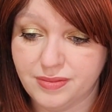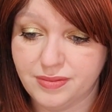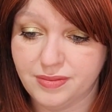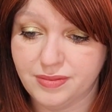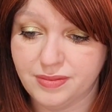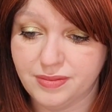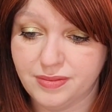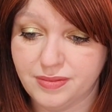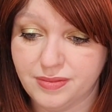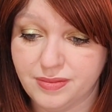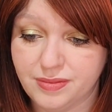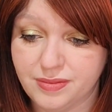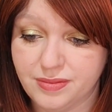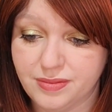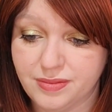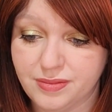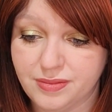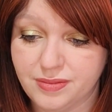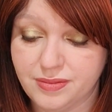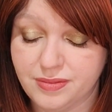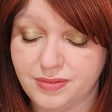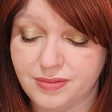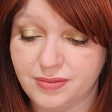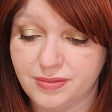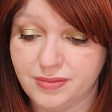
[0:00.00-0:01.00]

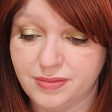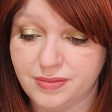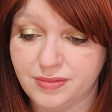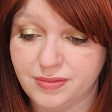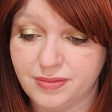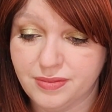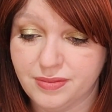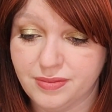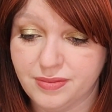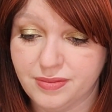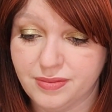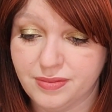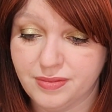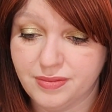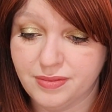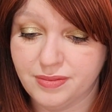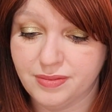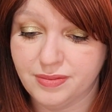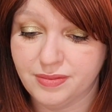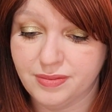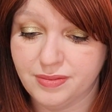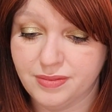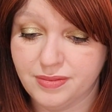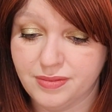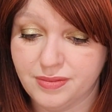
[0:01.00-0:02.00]

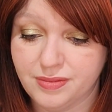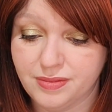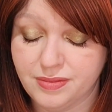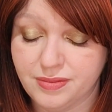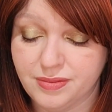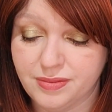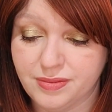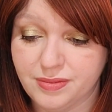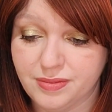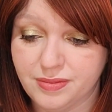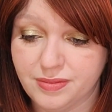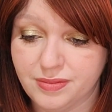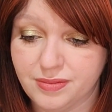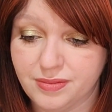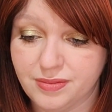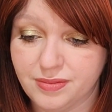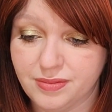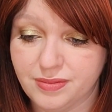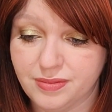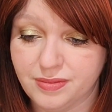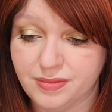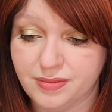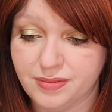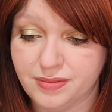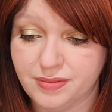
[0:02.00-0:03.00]

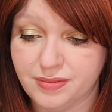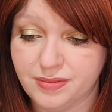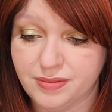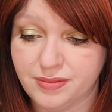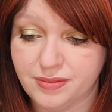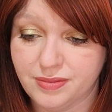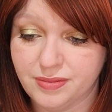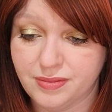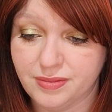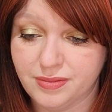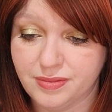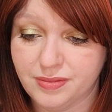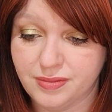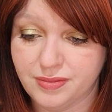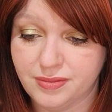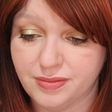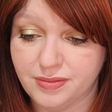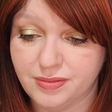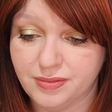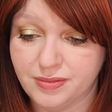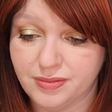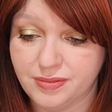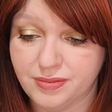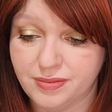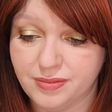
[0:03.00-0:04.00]

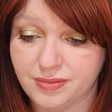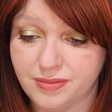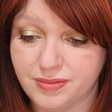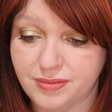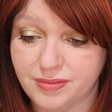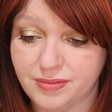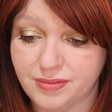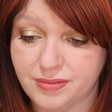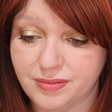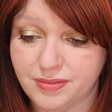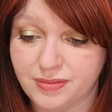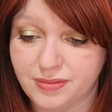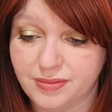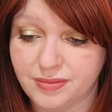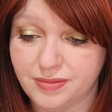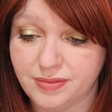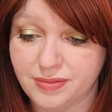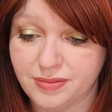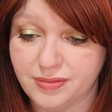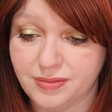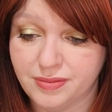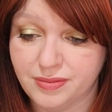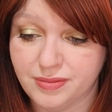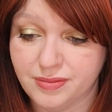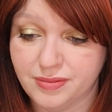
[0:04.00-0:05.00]

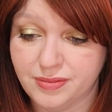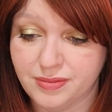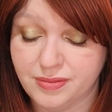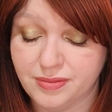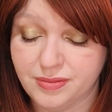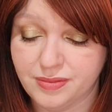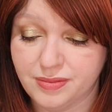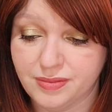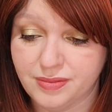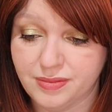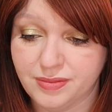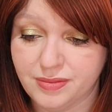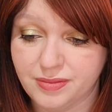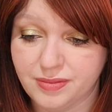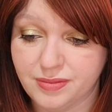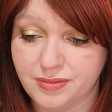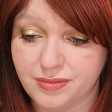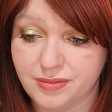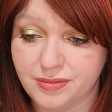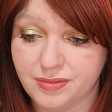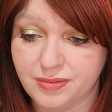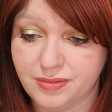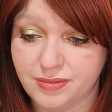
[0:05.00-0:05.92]
(silent)